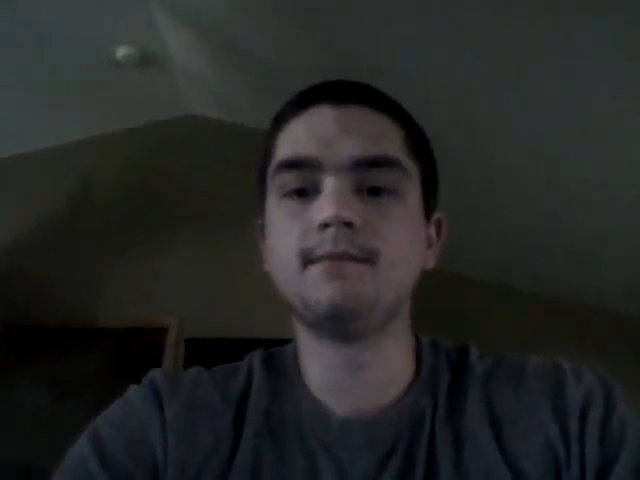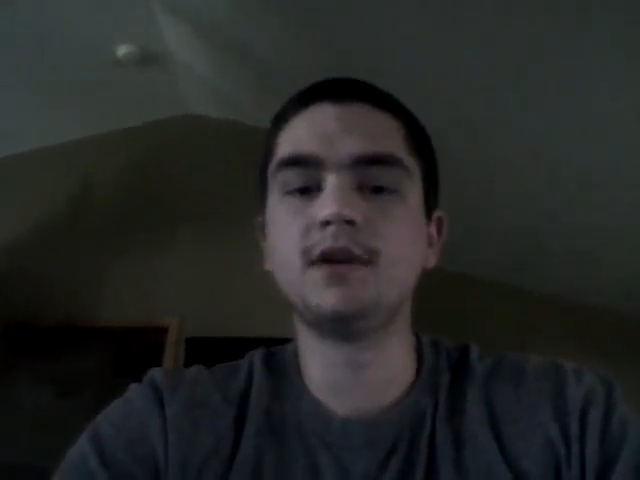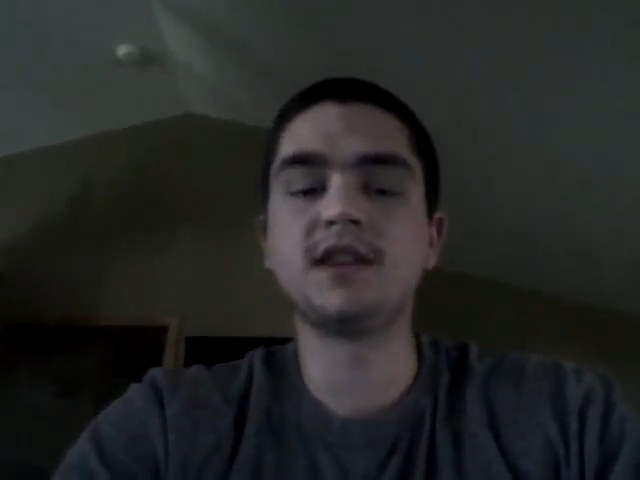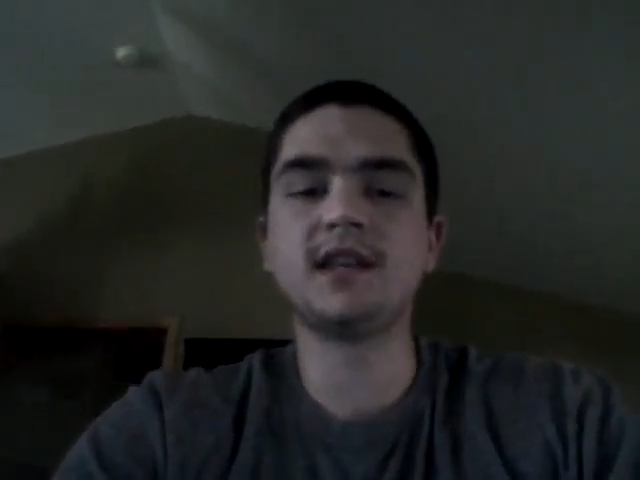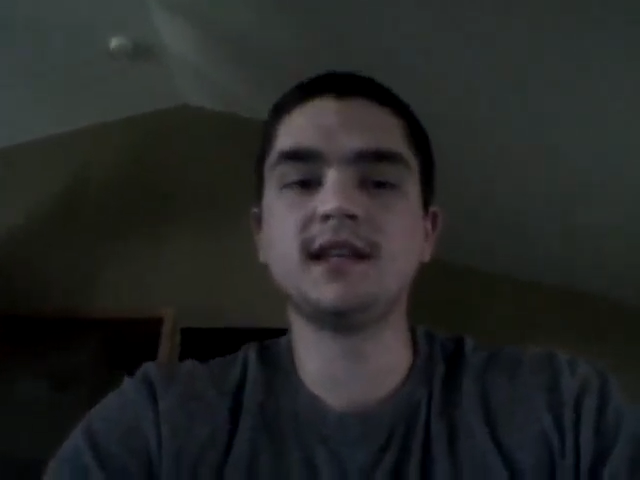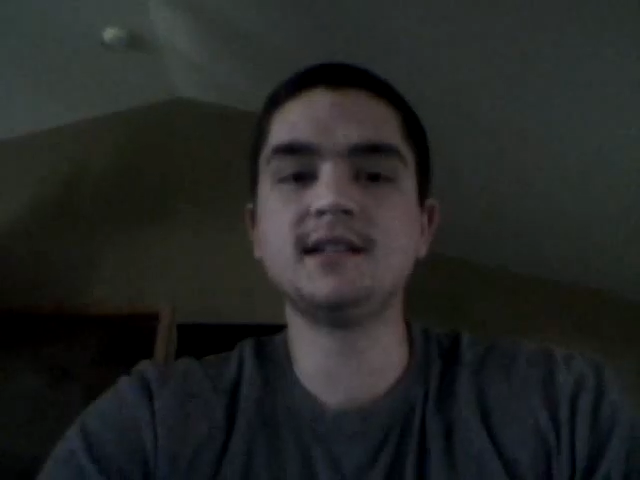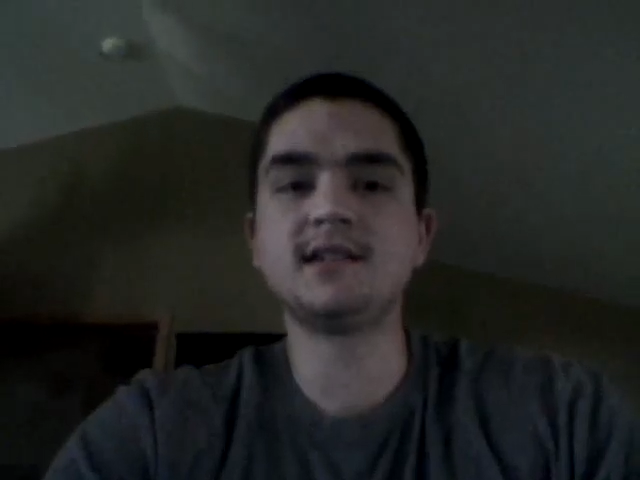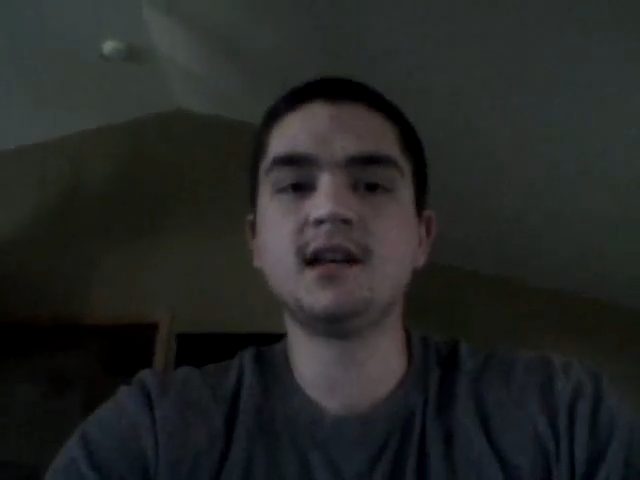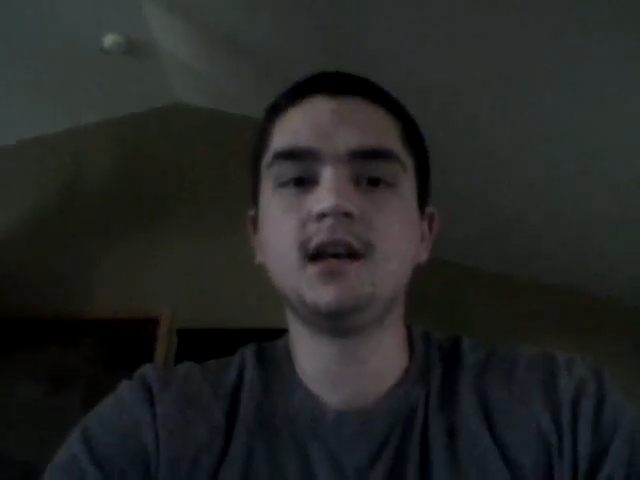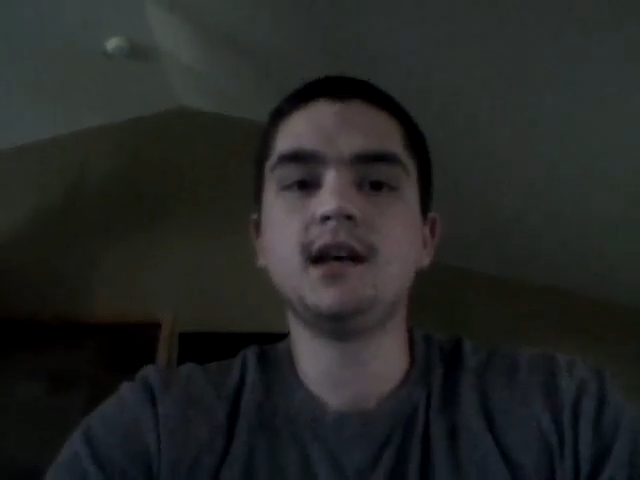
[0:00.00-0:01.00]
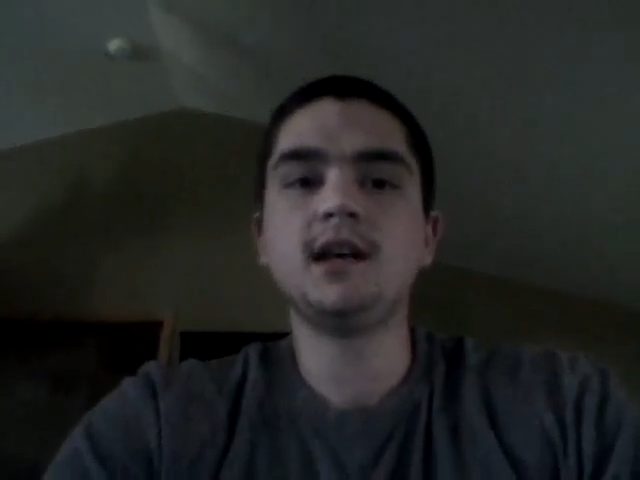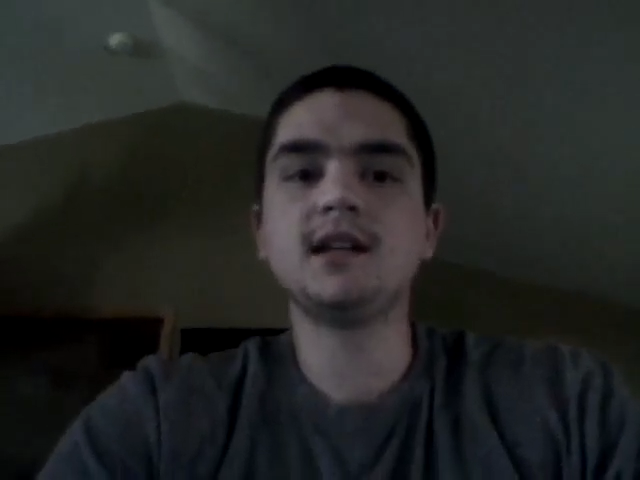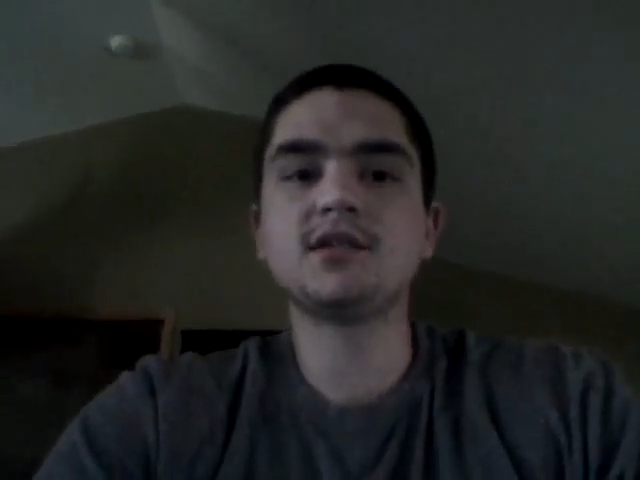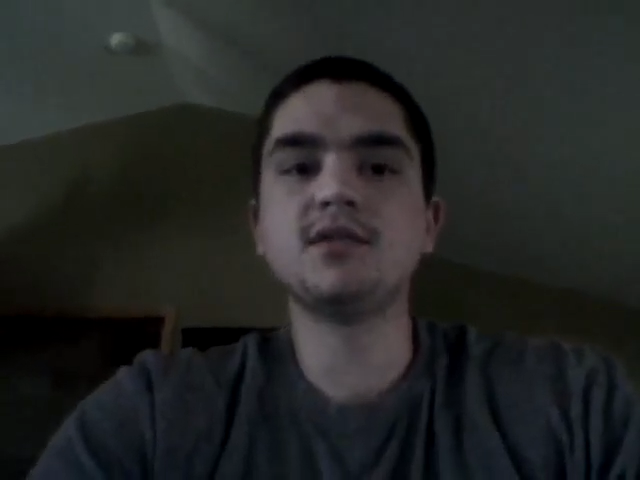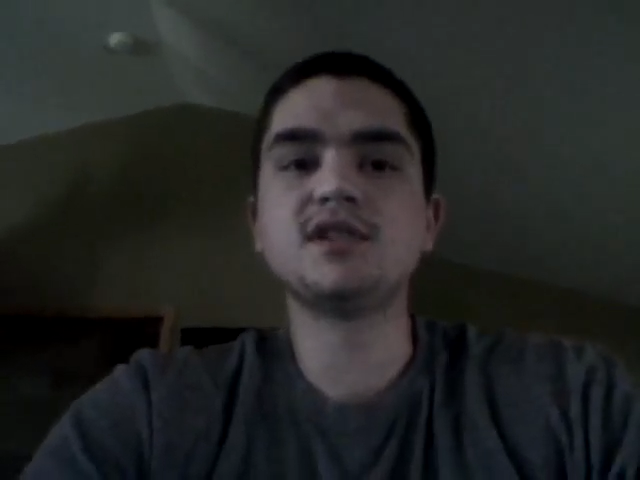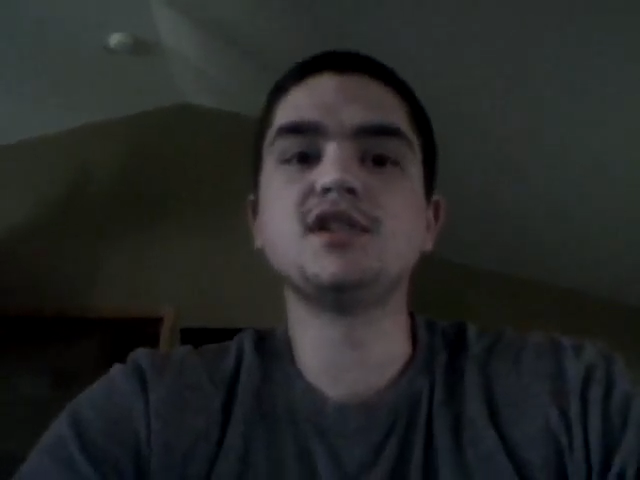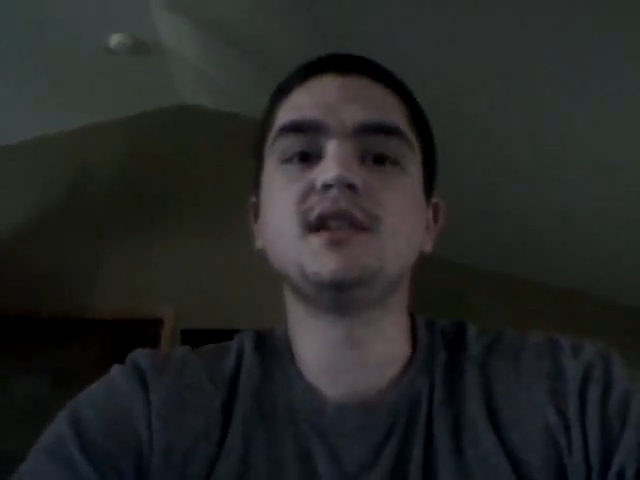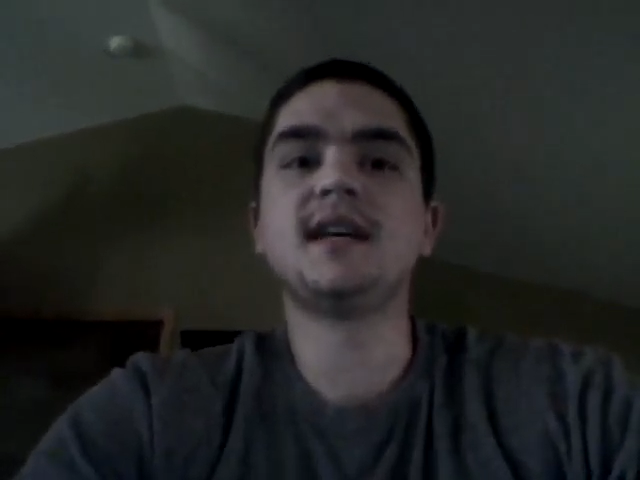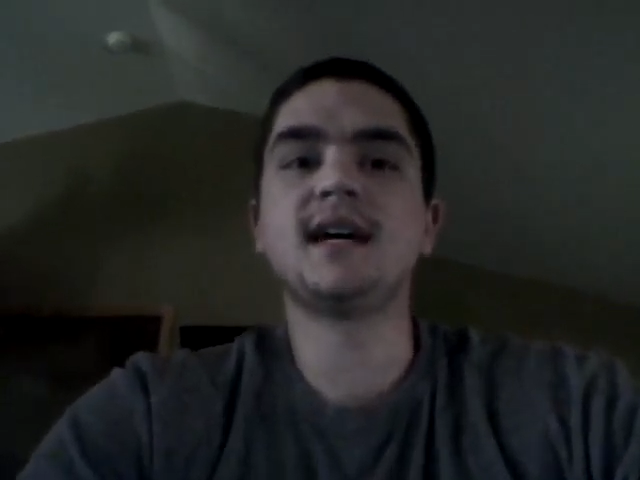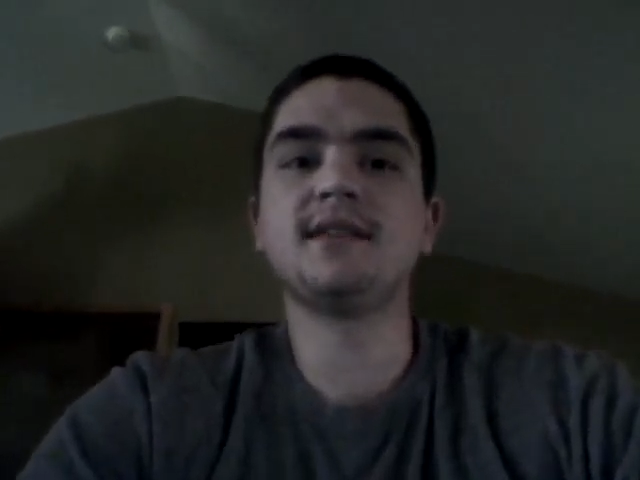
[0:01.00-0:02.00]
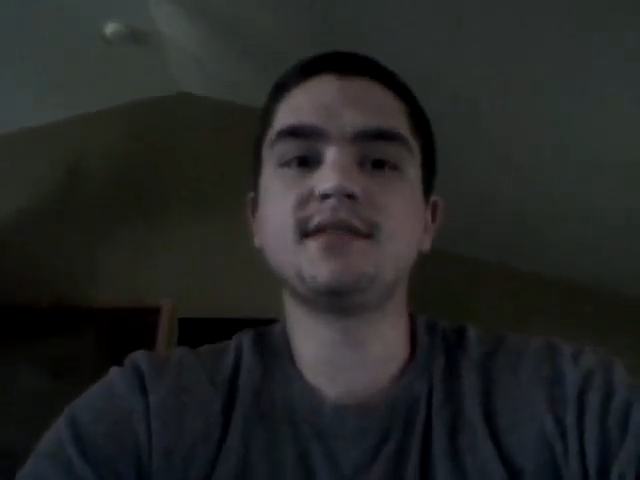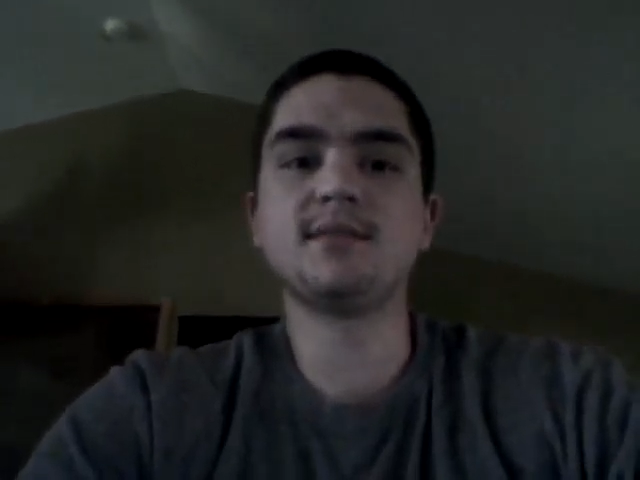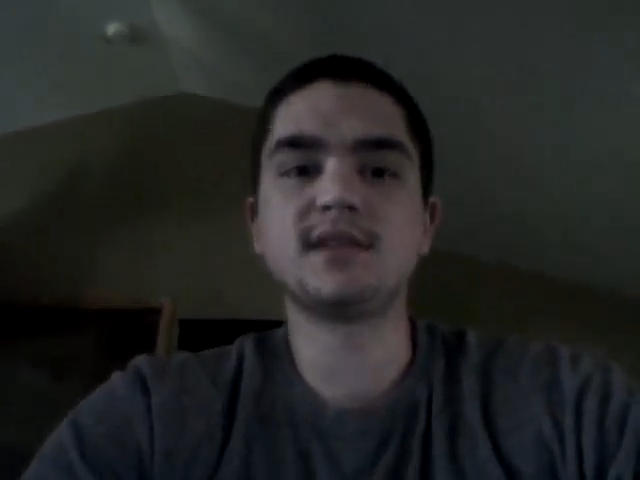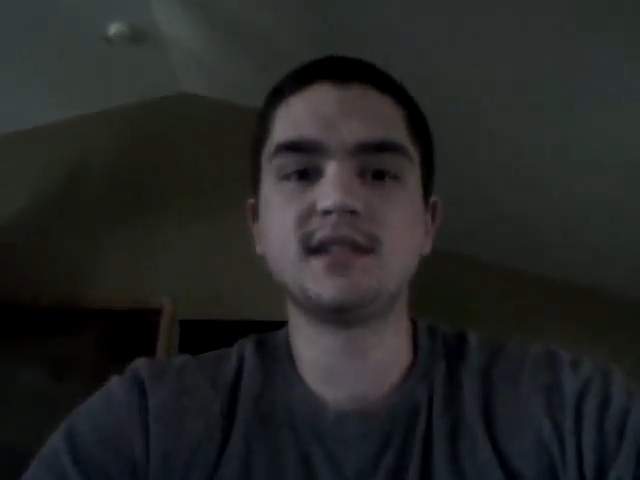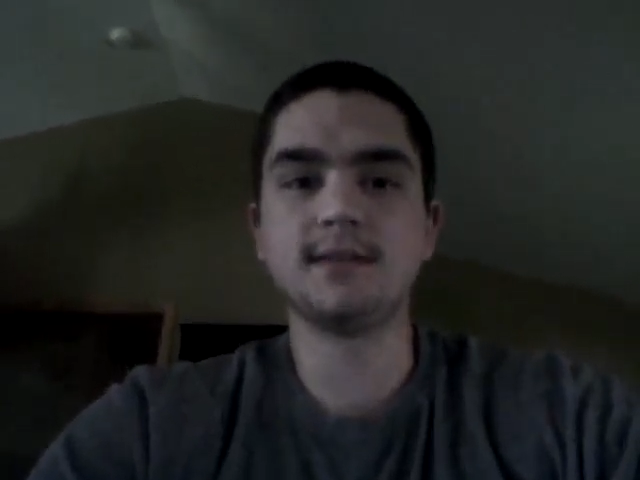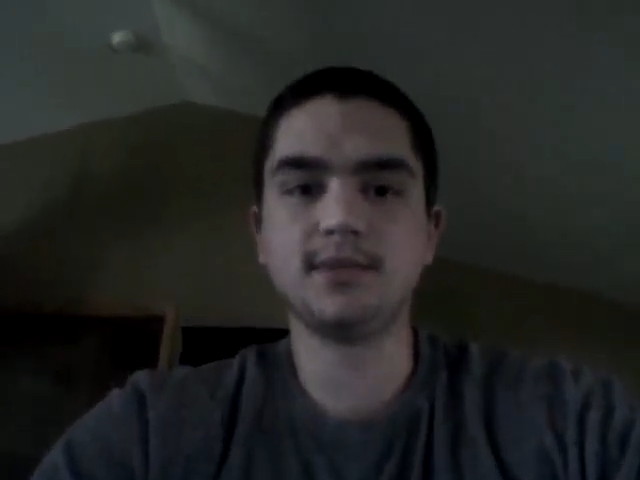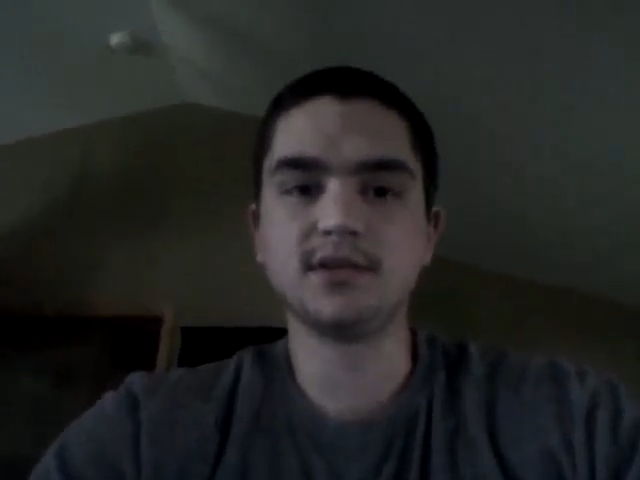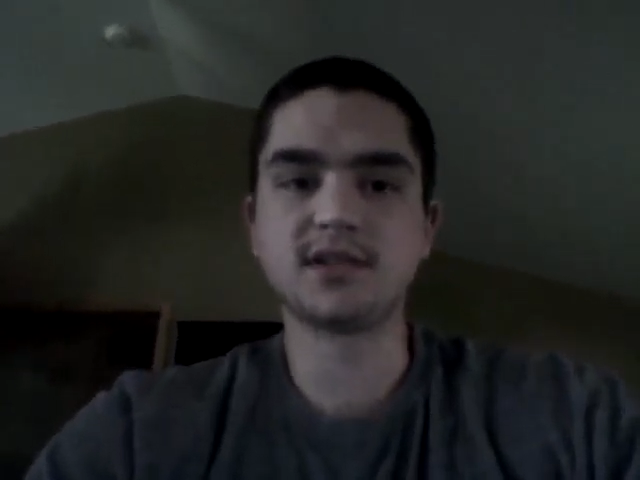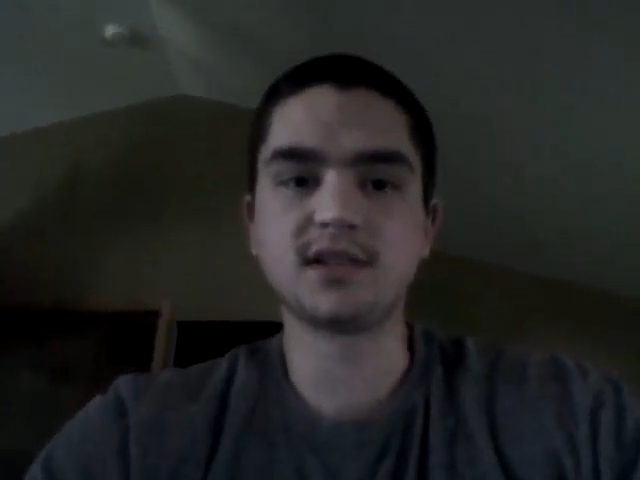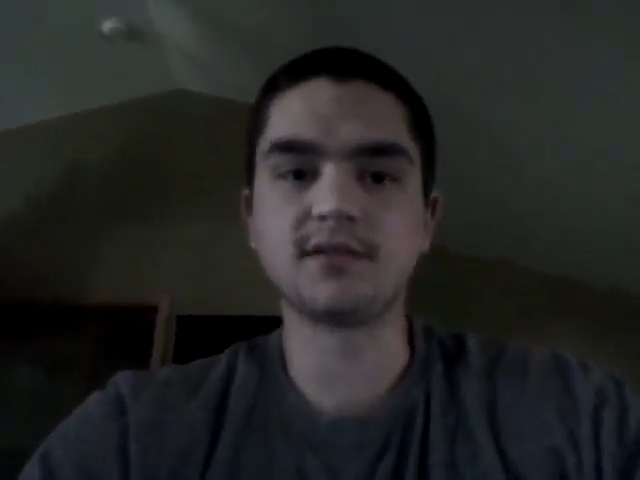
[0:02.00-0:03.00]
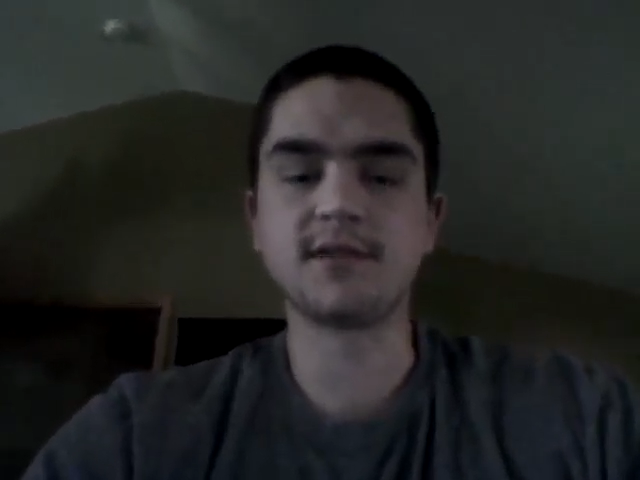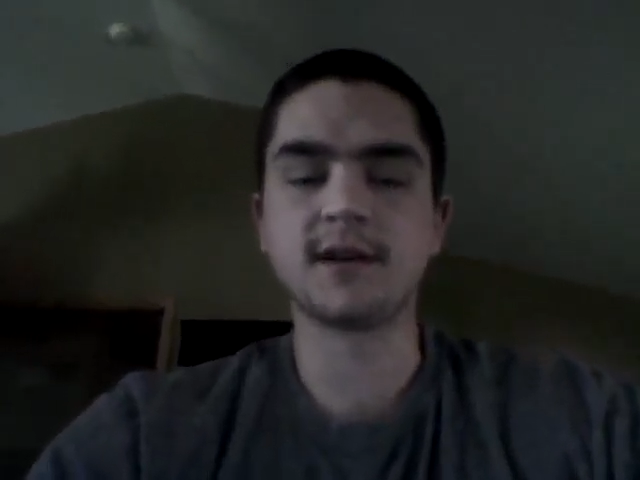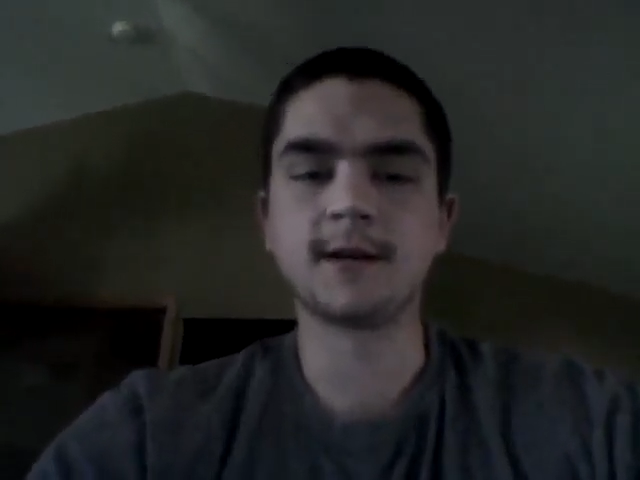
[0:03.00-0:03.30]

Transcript: with kids, it's always good to have some examples of